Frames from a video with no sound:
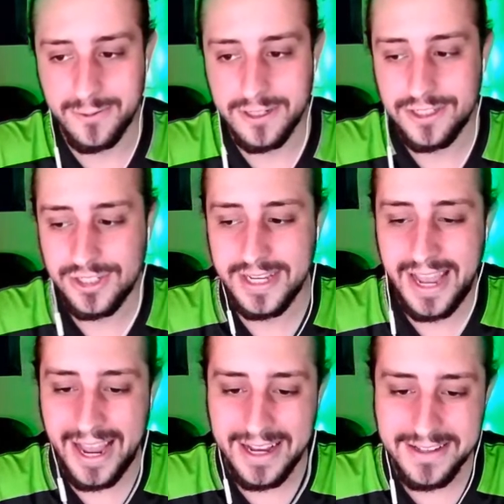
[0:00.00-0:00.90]
when she
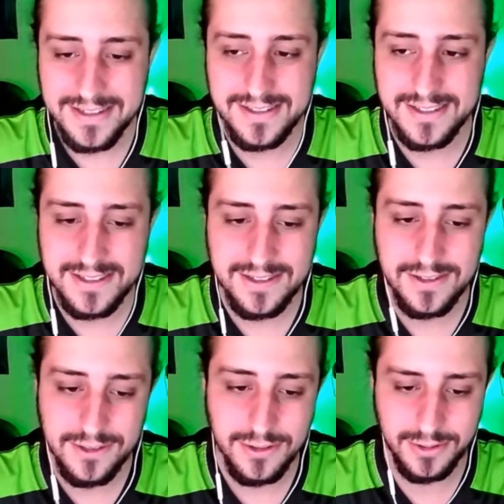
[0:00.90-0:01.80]
has this
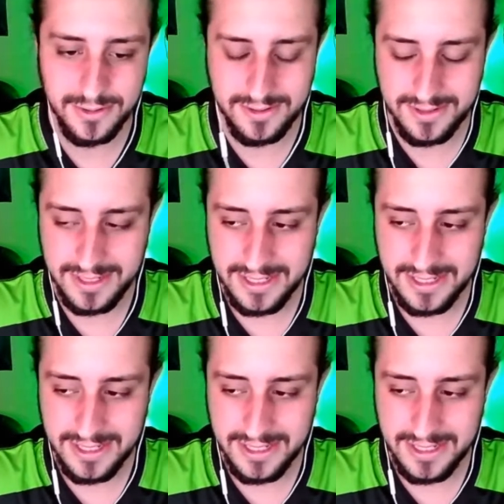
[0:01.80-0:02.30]
dude